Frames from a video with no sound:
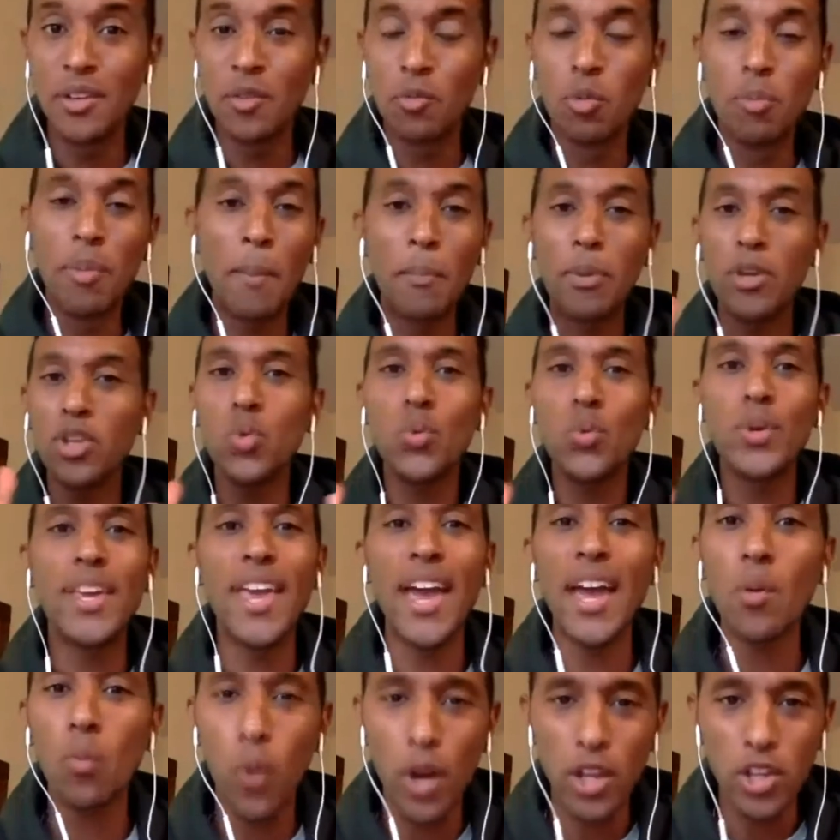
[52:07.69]
Remember, you
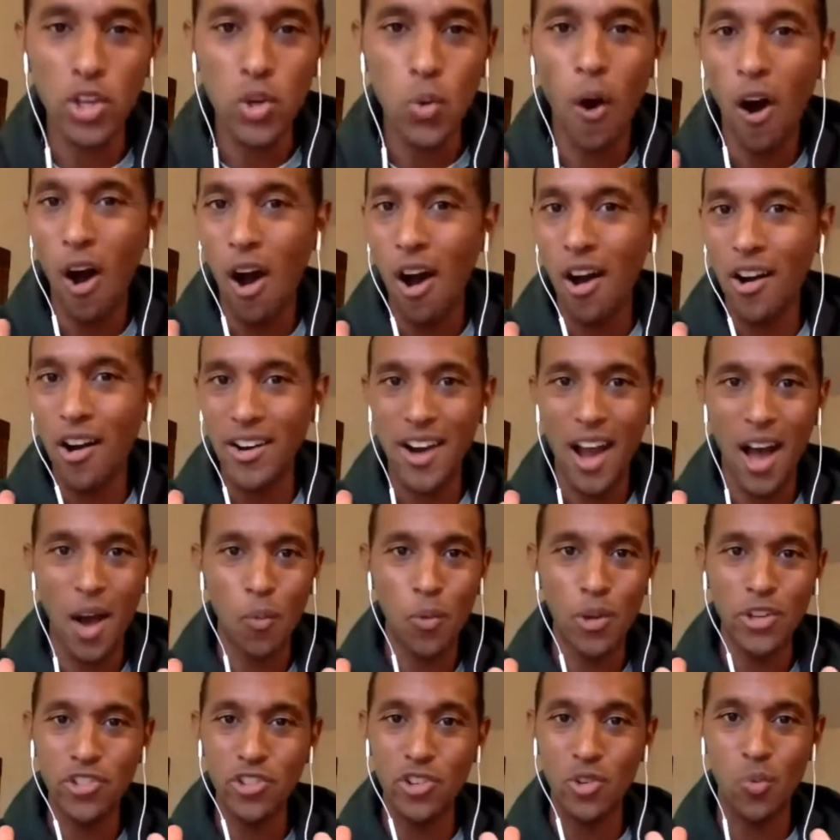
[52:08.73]
get what you are,
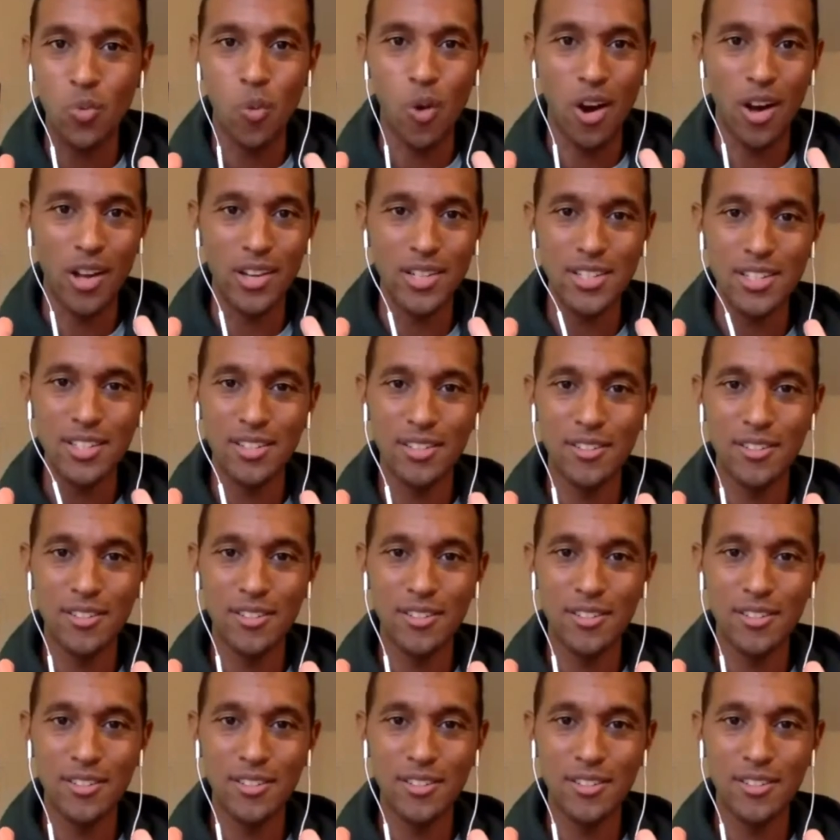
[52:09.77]
not what you want.